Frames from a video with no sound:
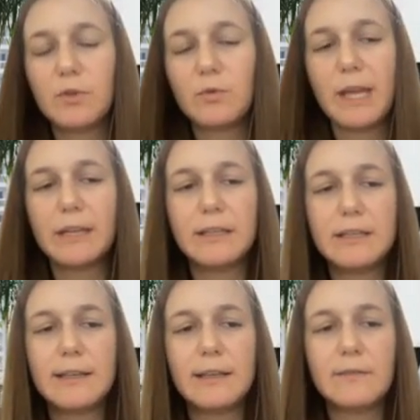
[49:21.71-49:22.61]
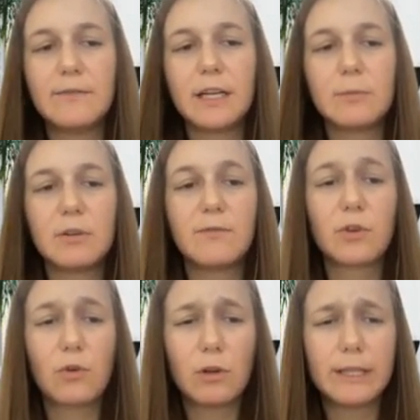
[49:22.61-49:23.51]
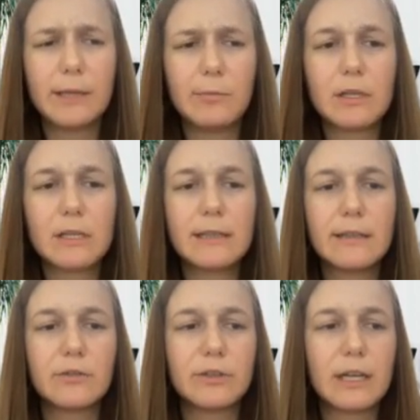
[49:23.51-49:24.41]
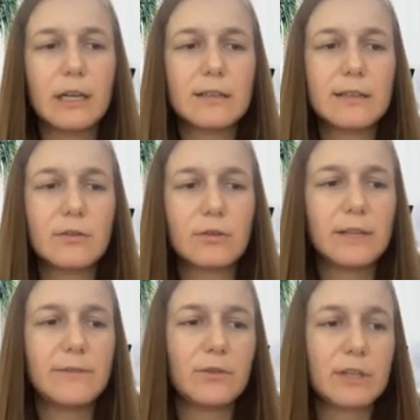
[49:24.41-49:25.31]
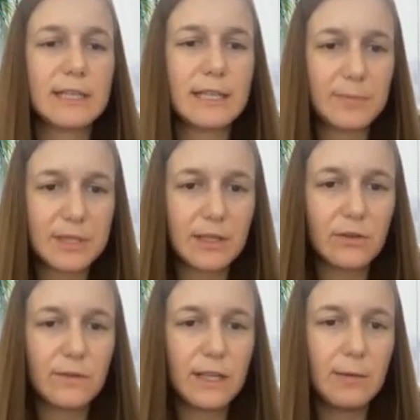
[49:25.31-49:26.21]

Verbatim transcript: to make this data available for all tables that are on the cluster, only for subset of